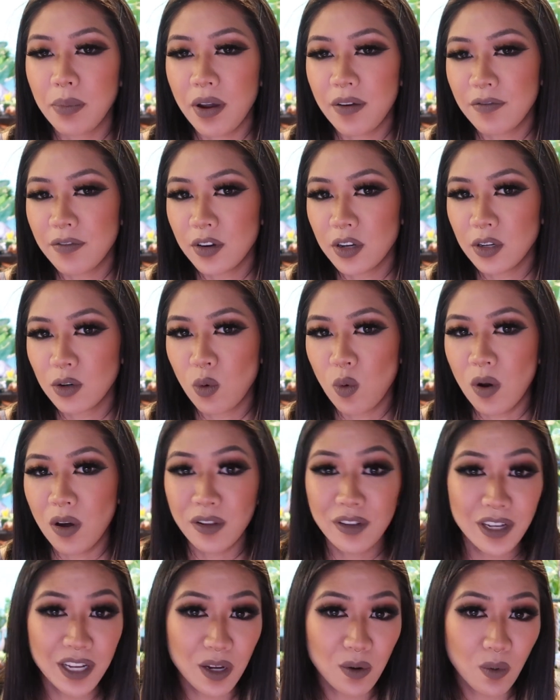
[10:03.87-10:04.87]
buffered
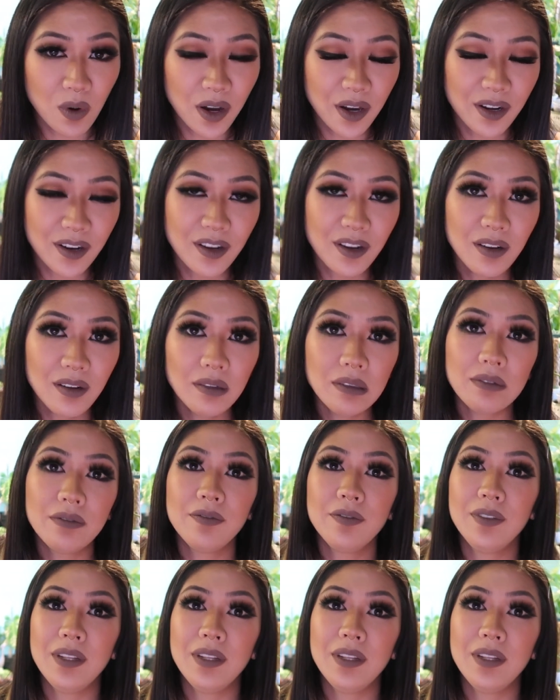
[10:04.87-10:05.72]
quality water,